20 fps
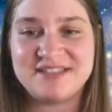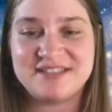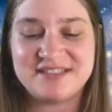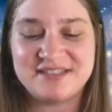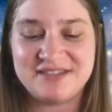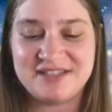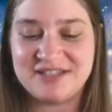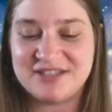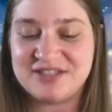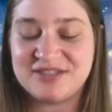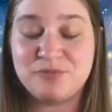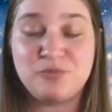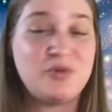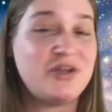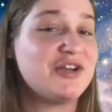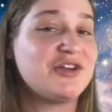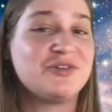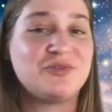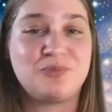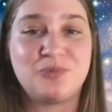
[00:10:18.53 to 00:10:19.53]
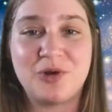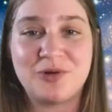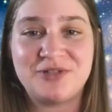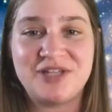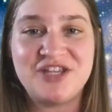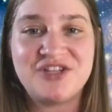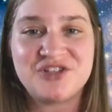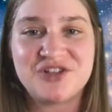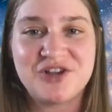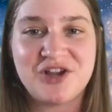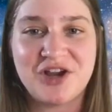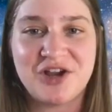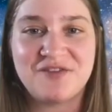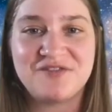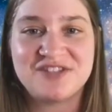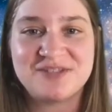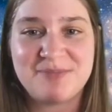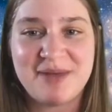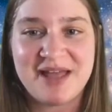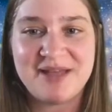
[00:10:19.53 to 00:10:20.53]
these weird rotation
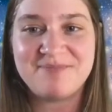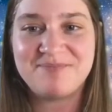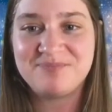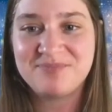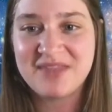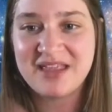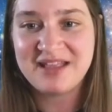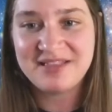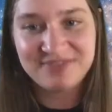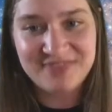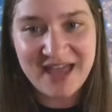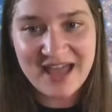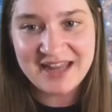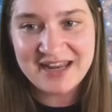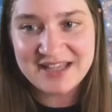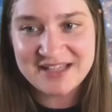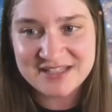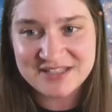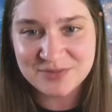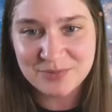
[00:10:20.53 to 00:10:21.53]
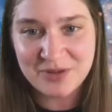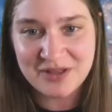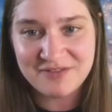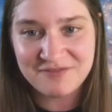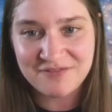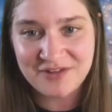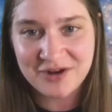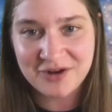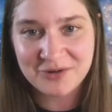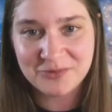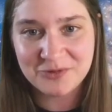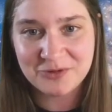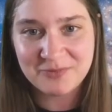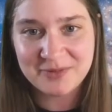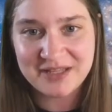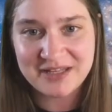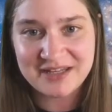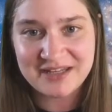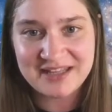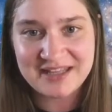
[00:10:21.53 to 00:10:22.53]
curves, but that is what Vera
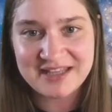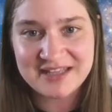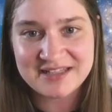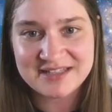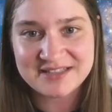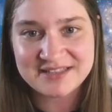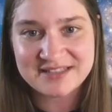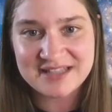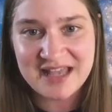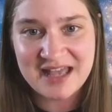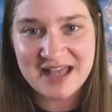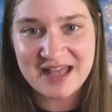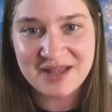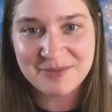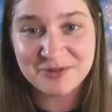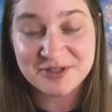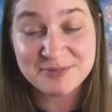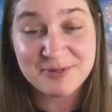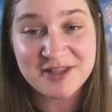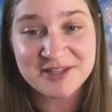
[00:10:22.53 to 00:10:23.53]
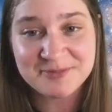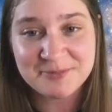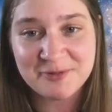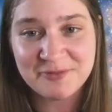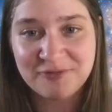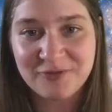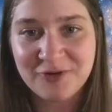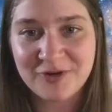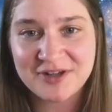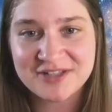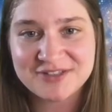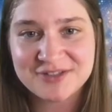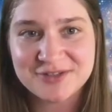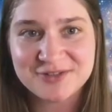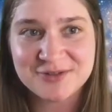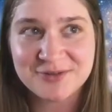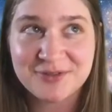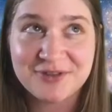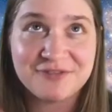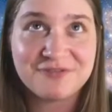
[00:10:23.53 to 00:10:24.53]
Rubin is responsible for. It's
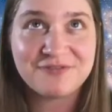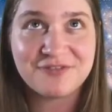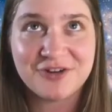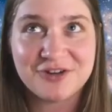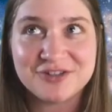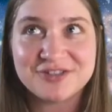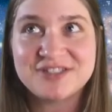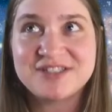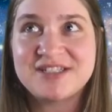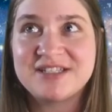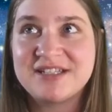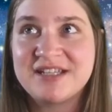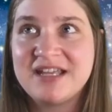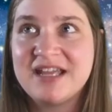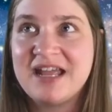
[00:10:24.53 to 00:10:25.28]
also the first